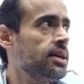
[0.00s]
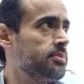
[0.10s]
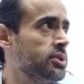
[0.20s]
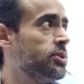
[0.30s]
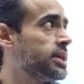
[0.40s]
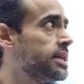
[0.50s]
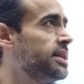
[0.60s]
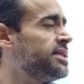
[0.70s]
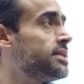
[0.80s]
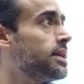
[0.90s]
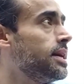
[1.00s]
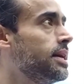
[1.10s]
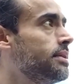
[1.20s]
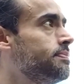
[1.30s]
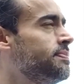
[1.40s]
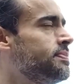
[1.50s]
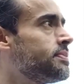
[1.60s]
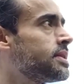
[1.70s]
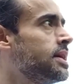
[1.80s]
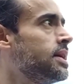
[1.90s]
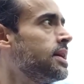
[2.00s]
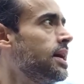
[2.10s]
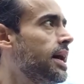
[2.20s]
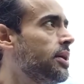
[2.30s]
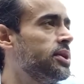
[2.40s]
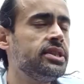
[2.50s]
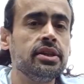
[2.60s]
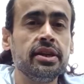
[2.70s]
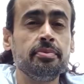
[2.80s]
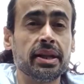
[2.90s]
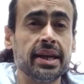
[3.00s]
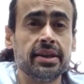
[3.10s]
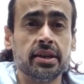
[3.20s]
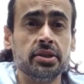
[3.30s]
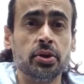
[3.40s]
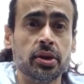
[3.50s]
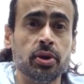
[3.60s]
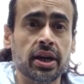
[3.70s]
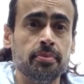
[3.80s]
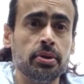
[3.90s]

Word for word: I'm doing this. Uh, I originally planned on doing one on